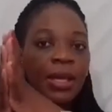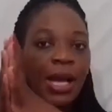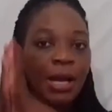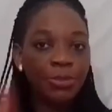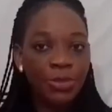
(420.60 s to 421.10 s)

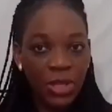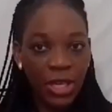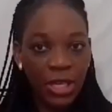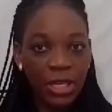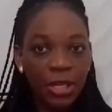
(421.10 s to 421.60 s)

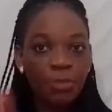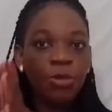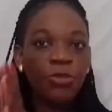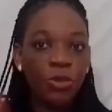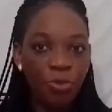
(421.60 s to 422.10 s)
abstain
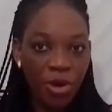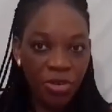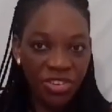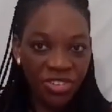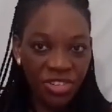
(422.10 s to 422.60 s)
before
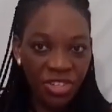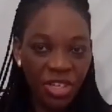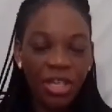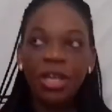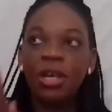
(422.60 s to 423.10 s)
marriage.
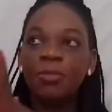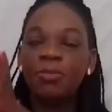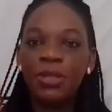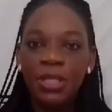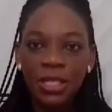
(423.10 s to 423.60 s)

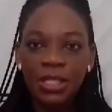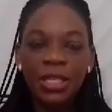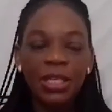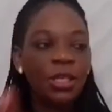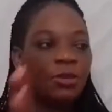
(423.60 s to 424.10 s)

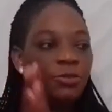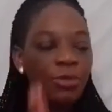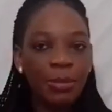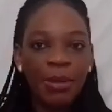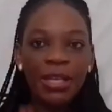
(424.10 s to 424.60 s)
Please, if
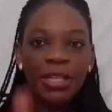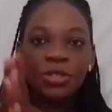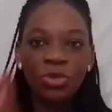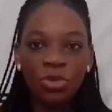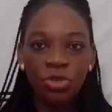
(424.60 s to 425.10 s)
the man is
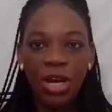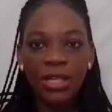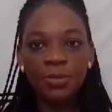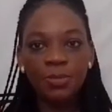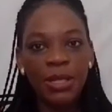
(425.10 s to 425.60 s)
your
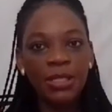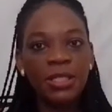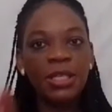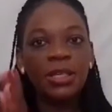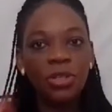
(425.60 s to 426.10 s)
husband,
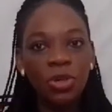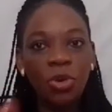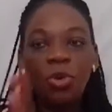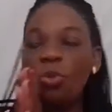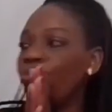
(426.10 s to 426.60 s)

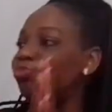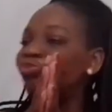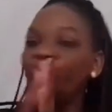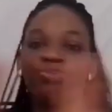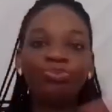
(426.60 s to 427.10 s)
no.
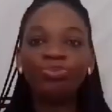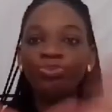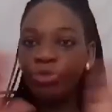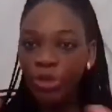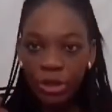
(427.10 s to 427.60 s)

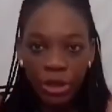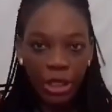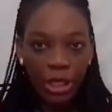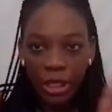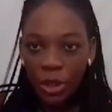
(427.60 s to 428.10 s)
Is
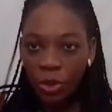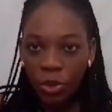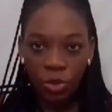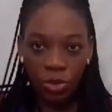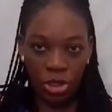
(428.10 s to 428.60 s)
no
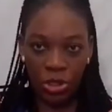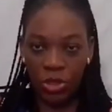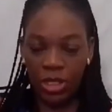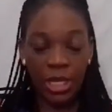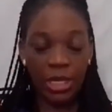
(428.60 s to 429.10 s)
goes on
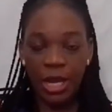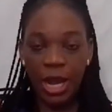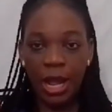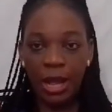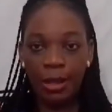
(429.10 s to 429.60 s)
area.
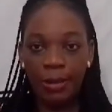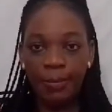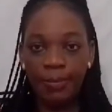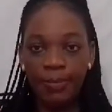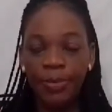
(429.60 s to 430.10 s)

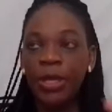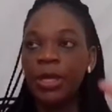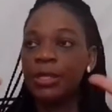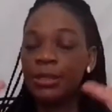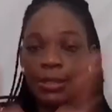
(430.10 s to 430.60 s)

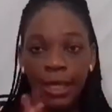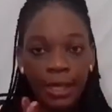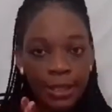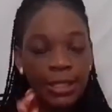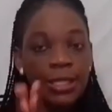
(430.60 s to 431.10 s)

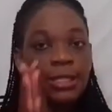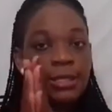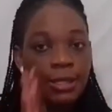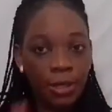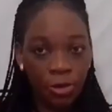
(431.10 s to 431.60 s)
Sex
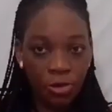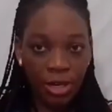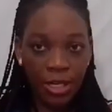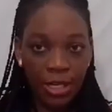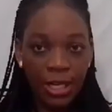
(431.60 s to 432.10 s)
is sacred.
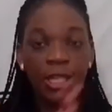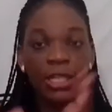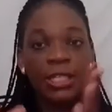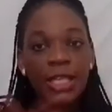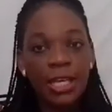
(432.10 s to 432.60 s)

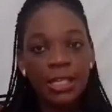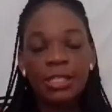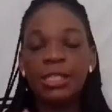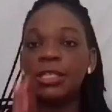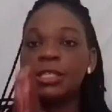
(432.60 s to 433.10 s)

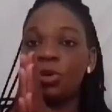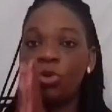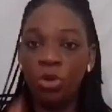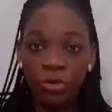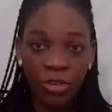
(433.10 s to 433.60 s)
Sex is a
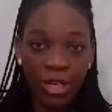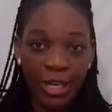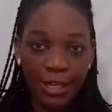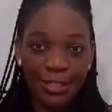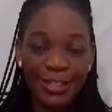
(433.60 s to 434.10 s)

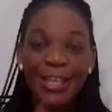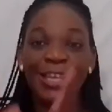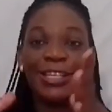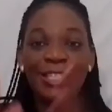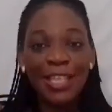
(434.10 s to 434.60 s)
covenant.
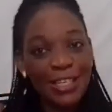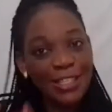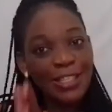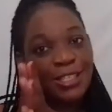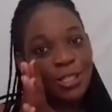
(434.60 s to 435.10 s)

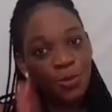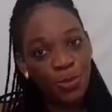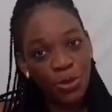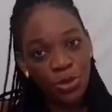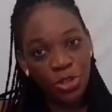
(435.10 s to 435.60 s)
Sex is
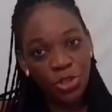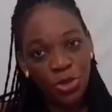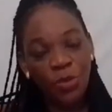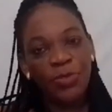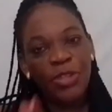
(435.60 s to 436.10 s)
spiritual.
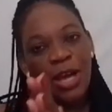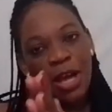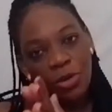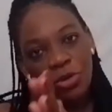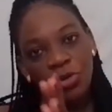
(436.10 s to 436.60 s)

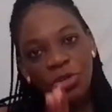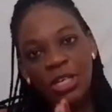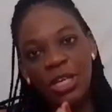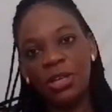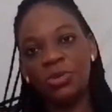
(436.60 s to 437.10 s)
How do you
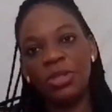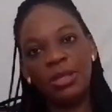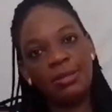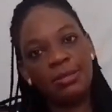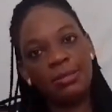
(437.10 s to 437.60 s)
dare do
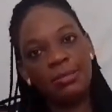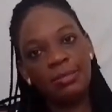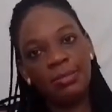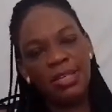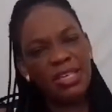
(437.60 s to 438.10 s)
this?
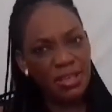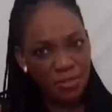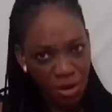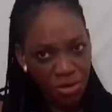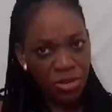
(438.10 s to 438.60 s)
Give
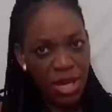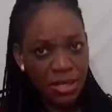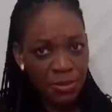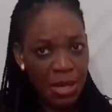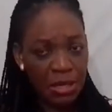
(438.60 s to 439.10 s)
out your
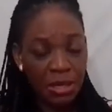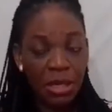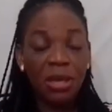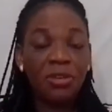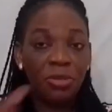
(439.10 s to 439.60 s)
husband?
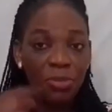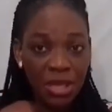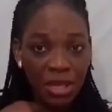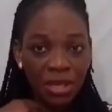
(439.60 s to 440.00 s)
For me?